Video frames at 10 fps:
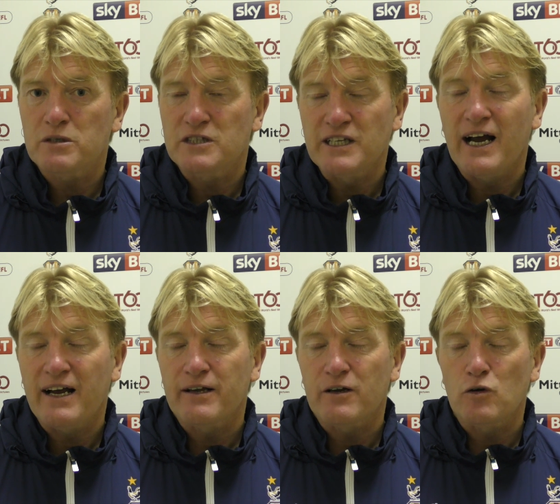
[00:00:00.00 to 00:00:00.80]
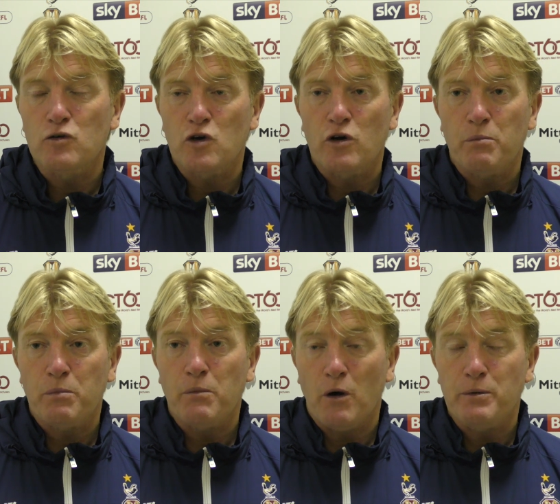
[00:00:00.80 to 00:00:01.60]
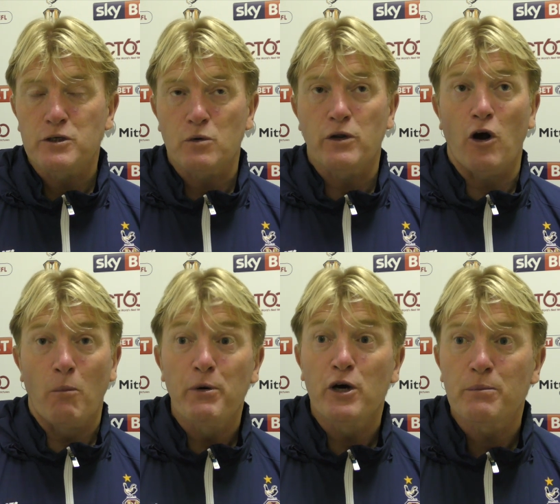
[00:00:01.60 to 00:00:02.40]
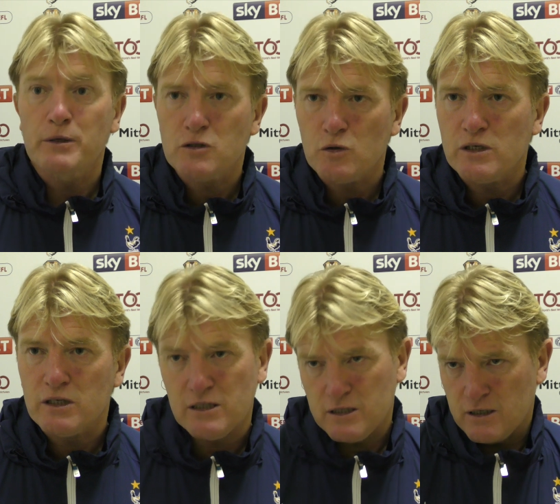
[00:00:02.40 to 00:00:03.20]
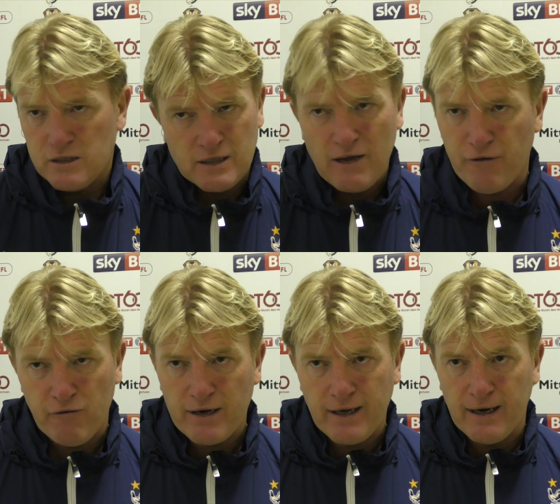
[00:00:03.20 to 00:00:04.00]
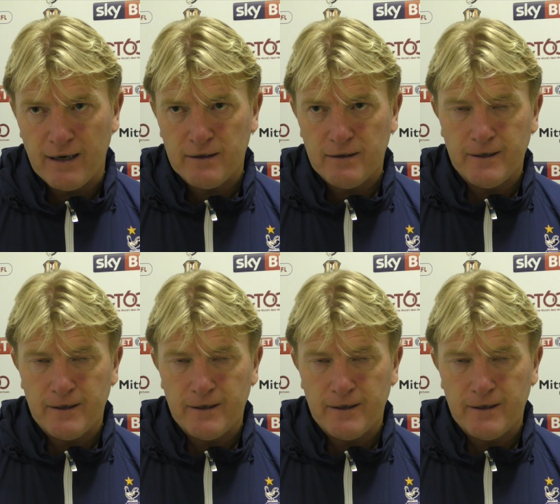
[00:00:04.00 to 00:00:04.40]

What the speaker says: He's denied a goal scoring opportunity on purpose, so it's a definite red card.